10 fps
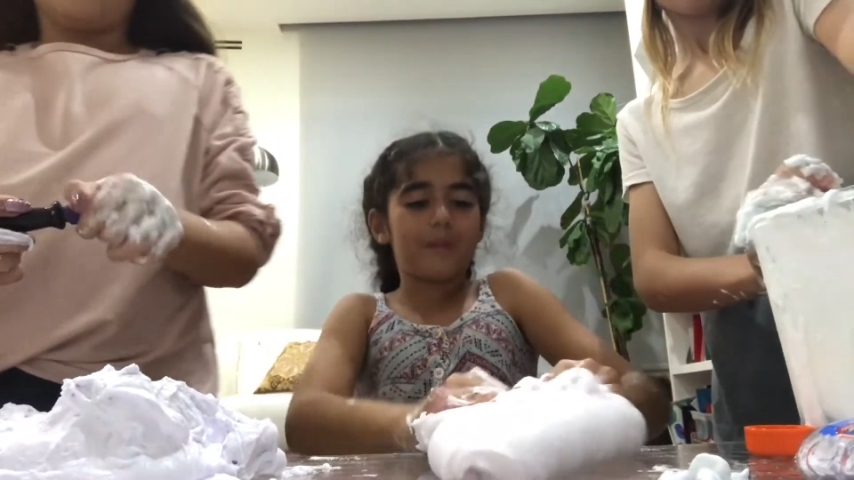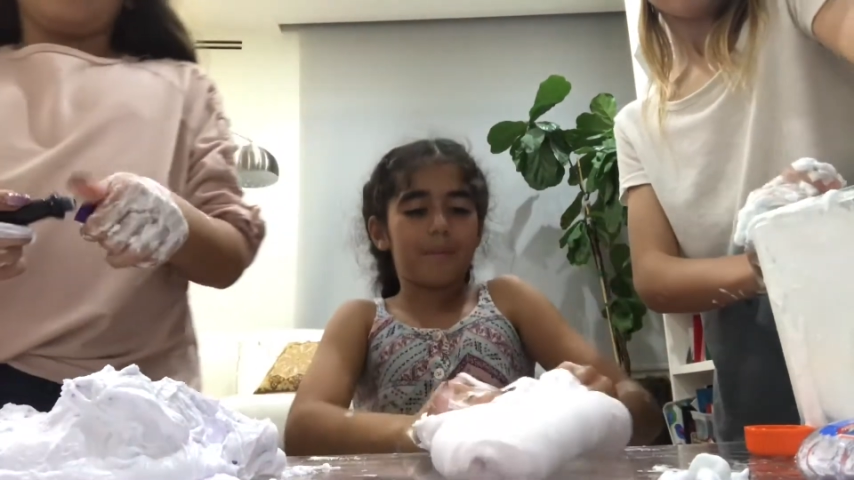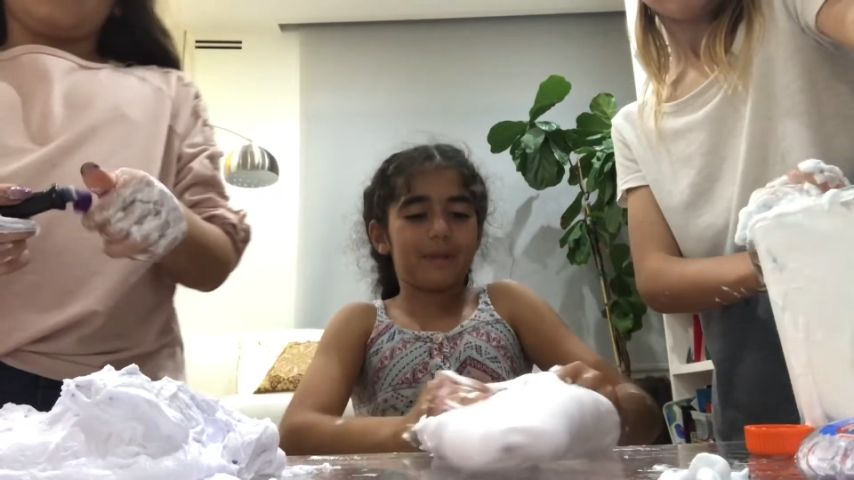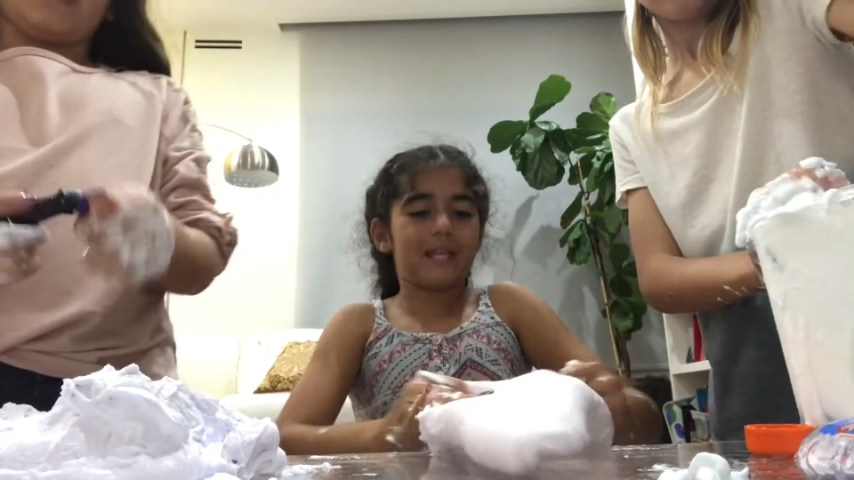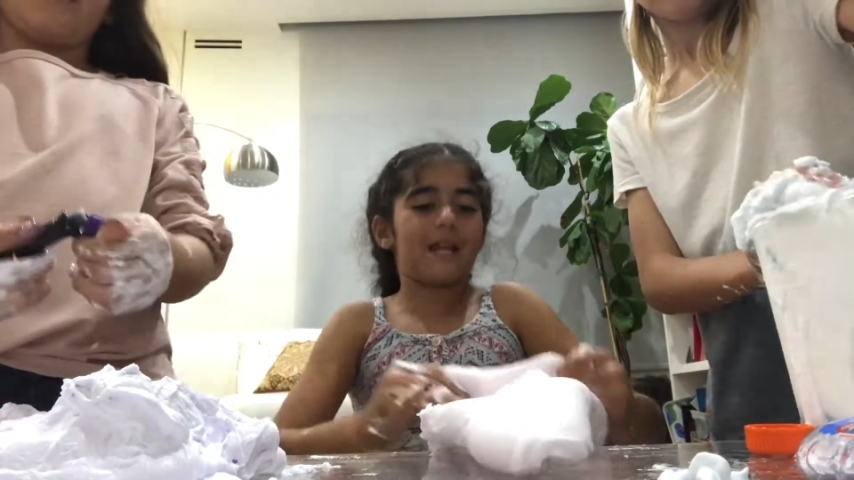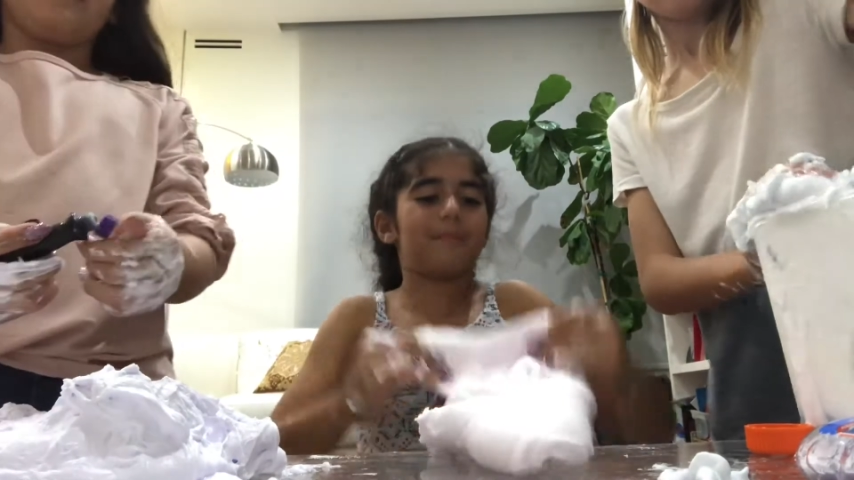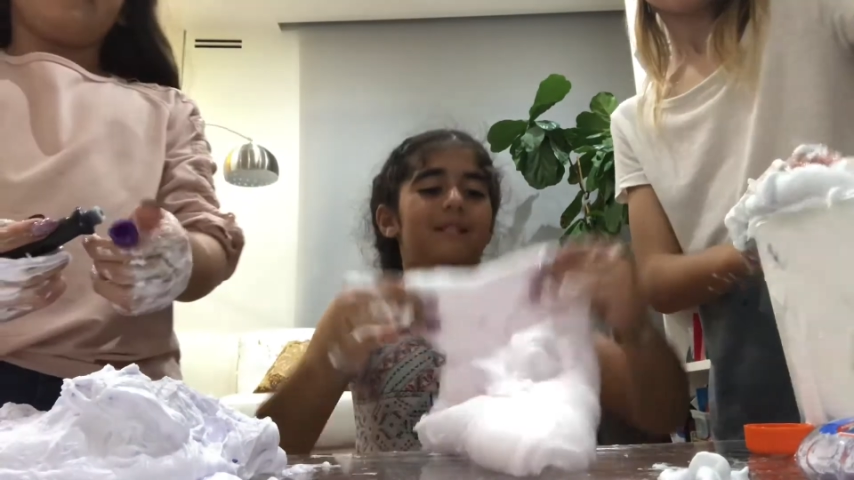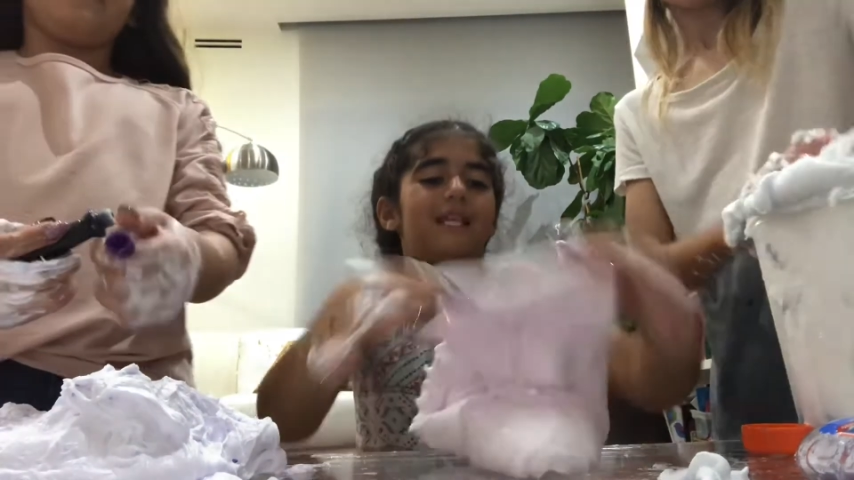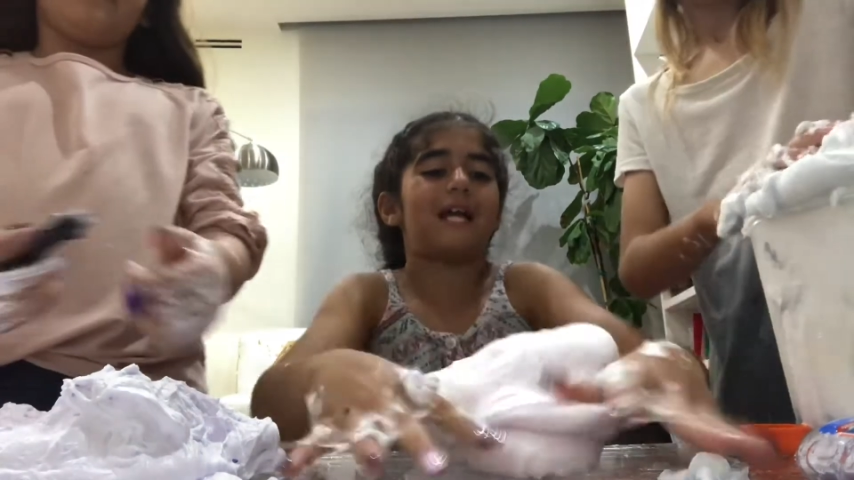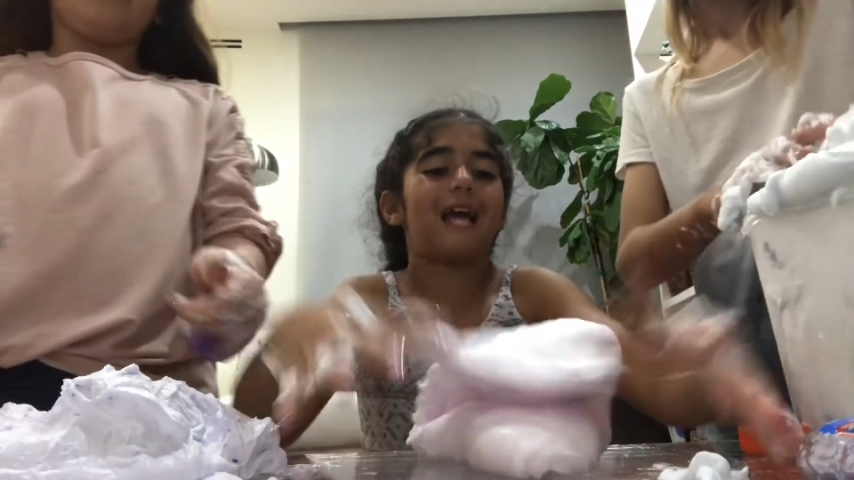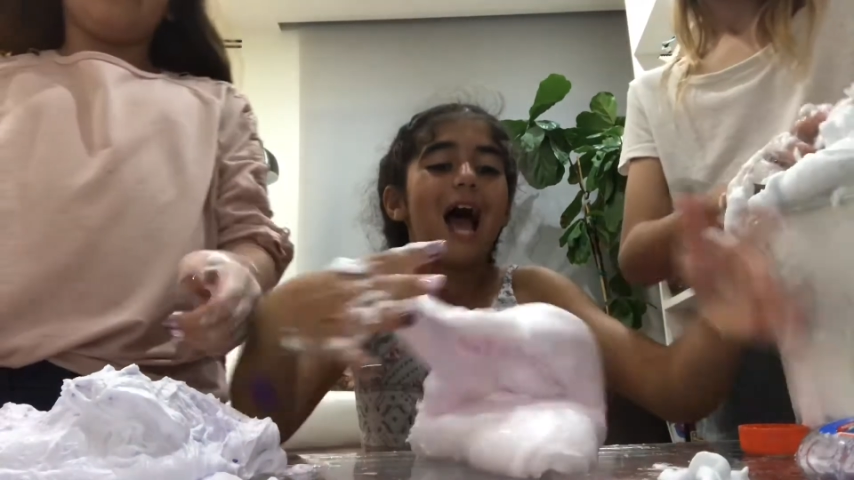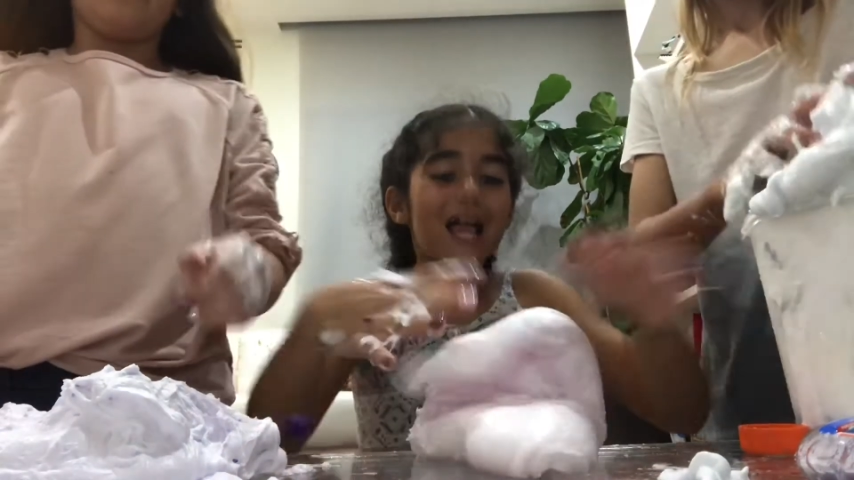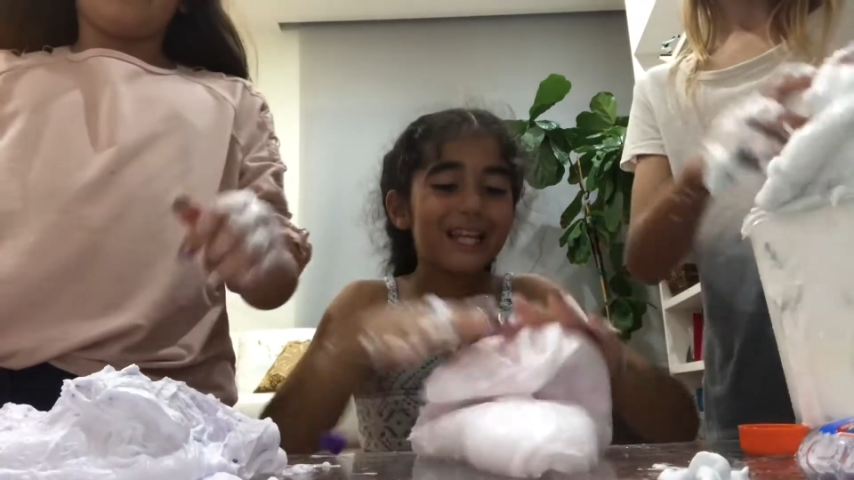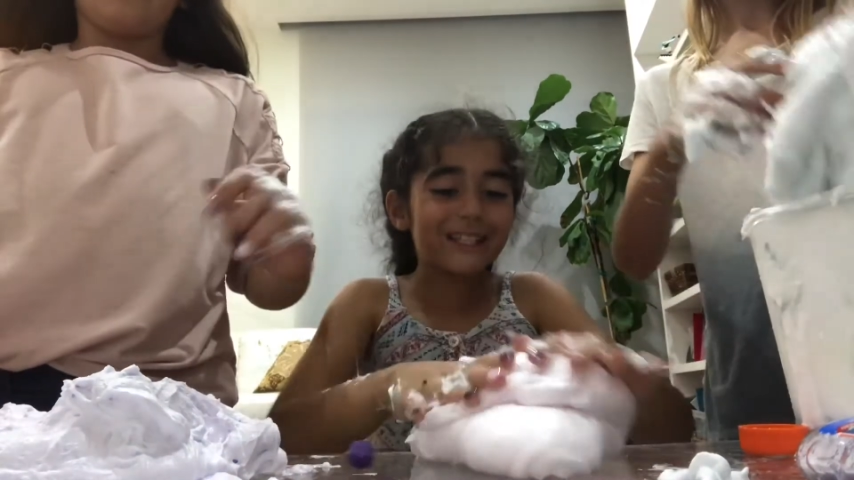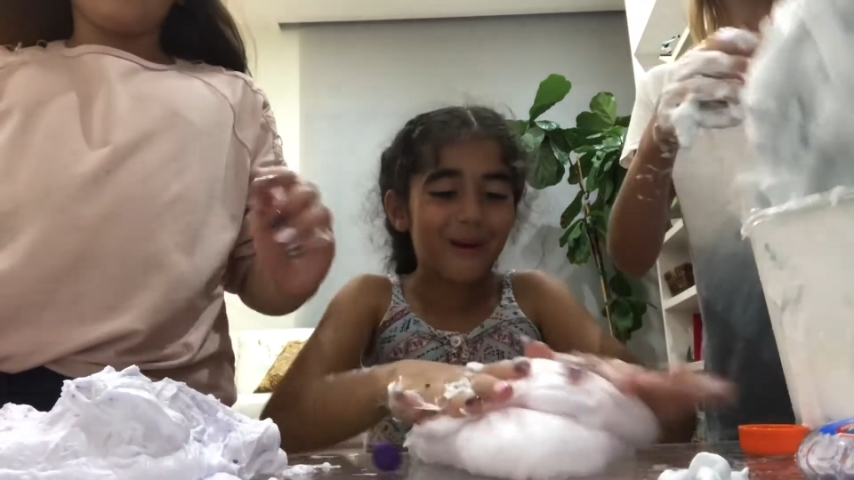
But then I'm just like, let's